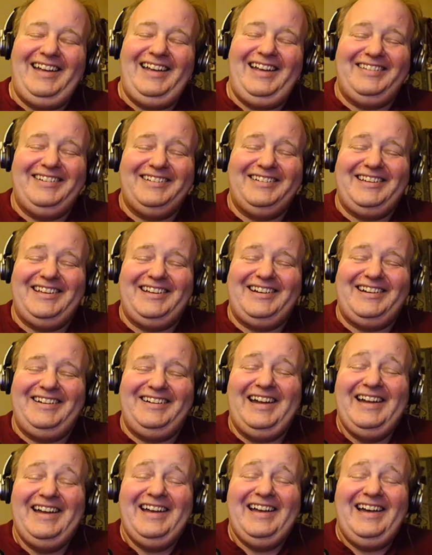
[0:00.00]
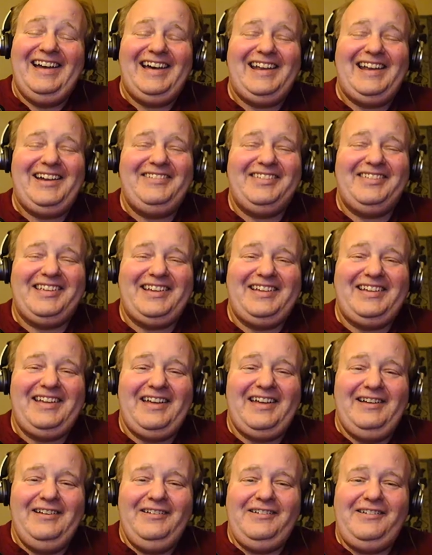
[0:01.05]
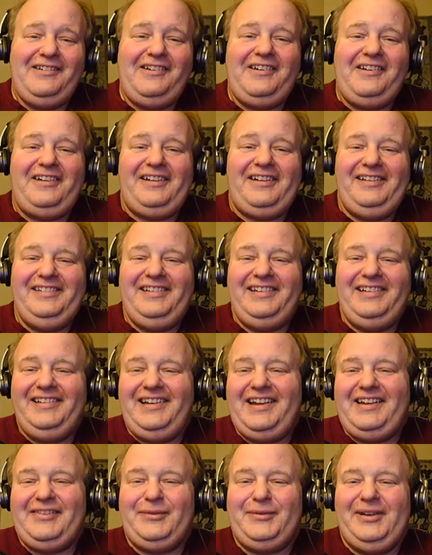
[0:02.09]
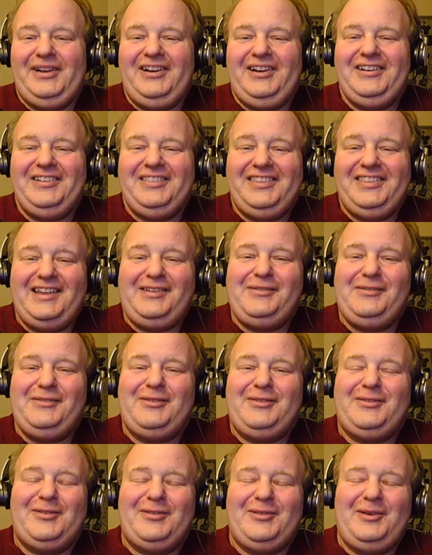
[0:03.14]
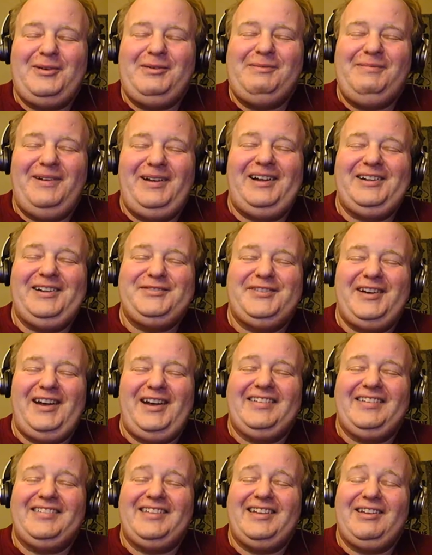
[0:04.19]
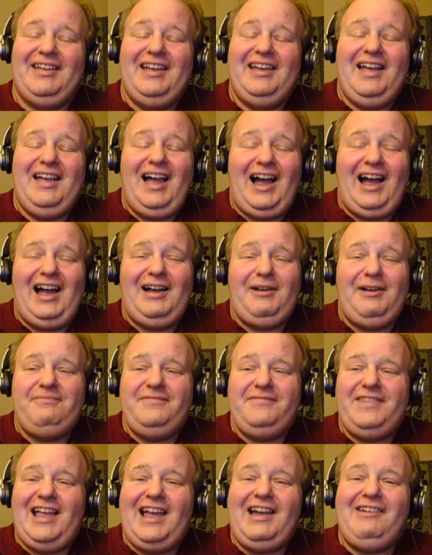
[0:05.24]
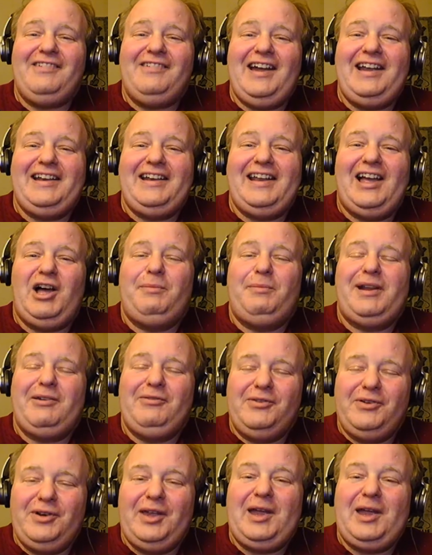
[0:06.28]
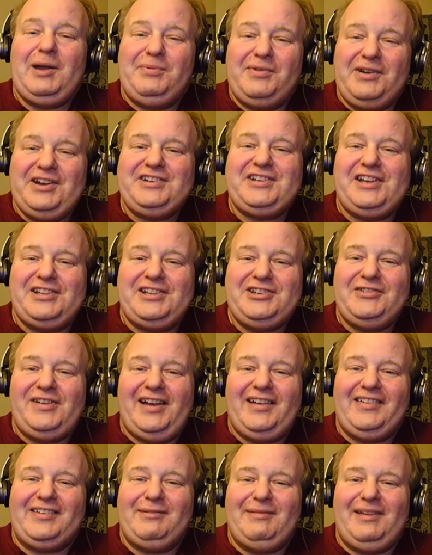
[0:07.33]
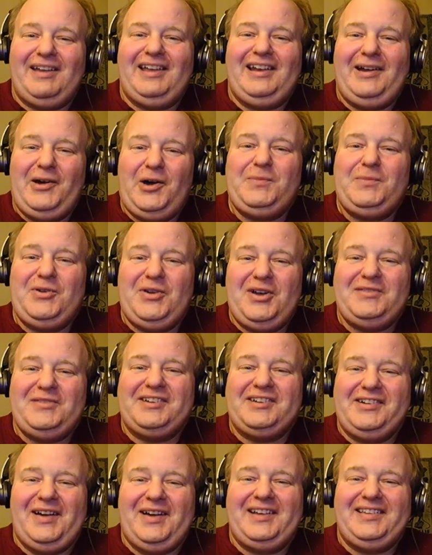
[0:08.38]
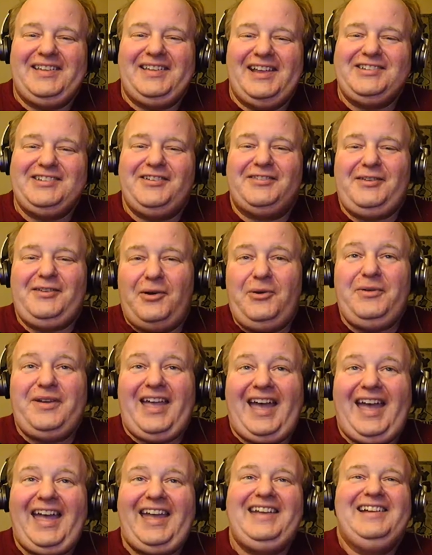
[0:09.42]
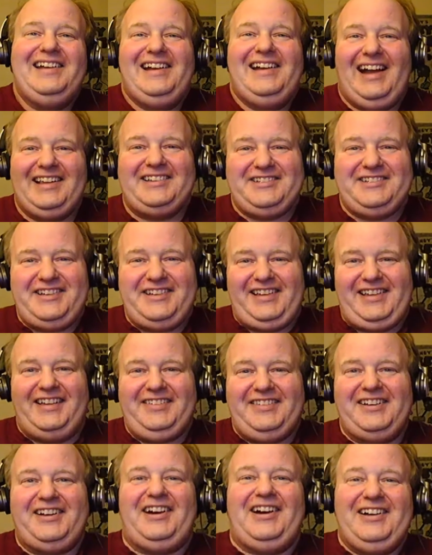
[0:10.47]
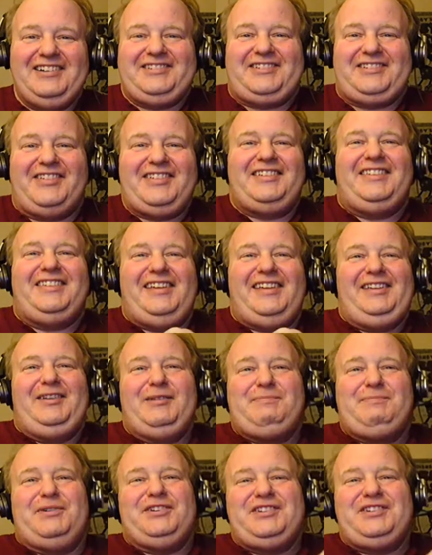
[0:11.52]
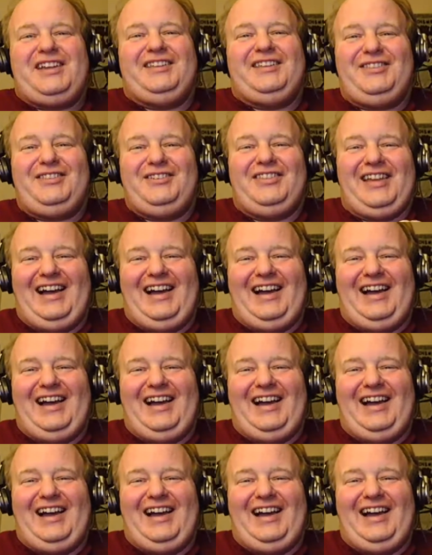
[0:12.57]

looked at her and I said, "Oh, hi, sweetheart. Thank you so much for asking. Not right now, but I really appreciate you asking me, and I hope you have a great day." She goes, "Okay." And then she takes the cart and just continues pushing it through the